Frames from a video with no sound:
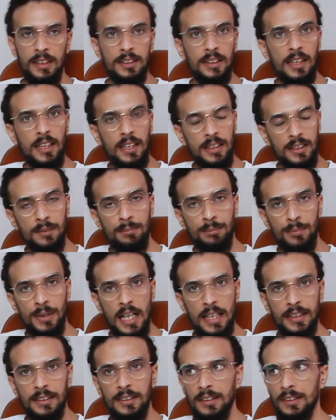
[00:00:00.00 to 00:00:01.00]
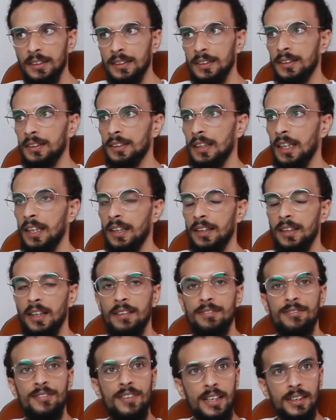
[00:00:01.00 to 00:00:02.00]
is a hidden practice and
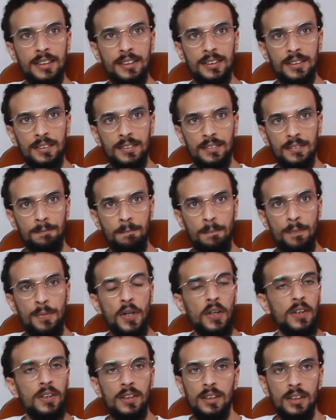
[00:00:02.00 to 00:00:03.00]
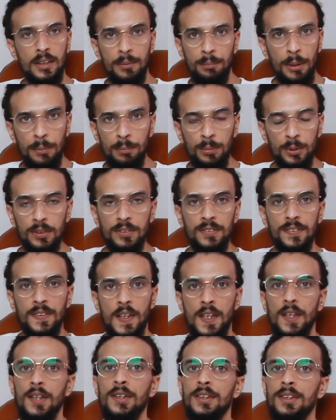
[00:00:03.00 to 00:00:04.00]
affect not only people of
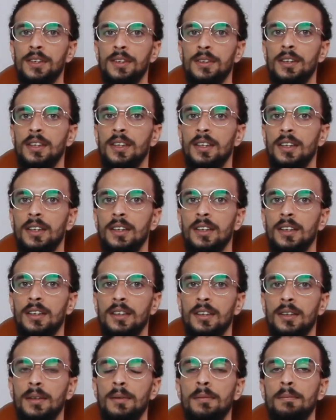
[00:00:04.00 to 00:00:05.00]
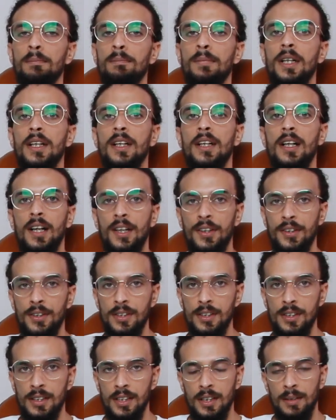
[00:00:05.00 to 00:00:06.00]
color, but
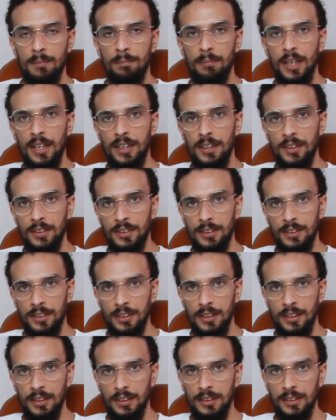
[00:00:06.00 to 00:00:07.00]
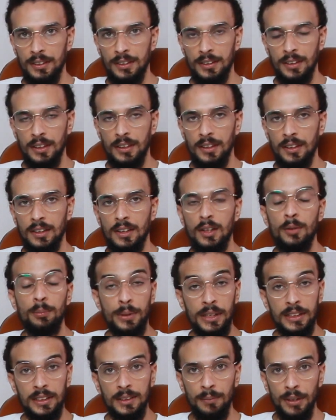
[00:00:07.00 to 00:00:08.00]
other minorities,
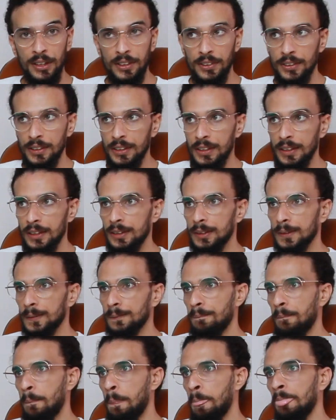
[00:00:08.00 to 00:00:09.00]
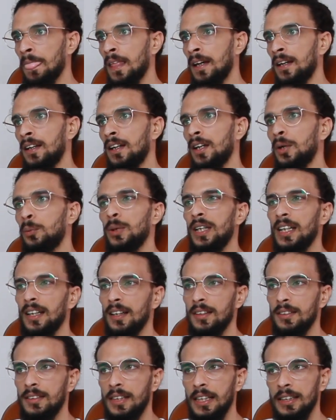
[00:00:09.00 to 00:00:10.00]
oppressed minorities. We can
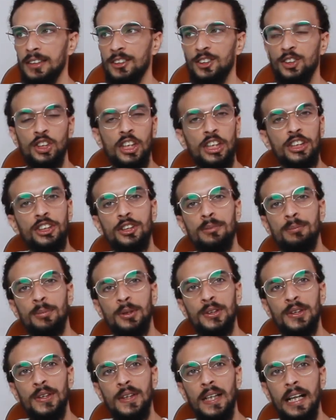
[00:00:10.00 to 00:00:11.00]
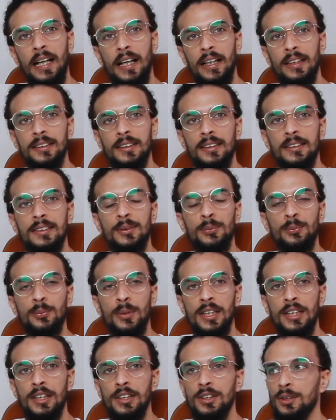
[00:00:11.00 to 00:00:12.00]
look at structure model as it's a
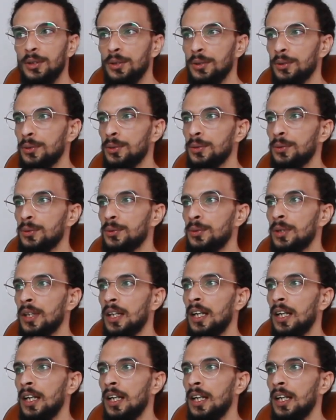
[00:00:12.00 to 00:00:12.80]
way to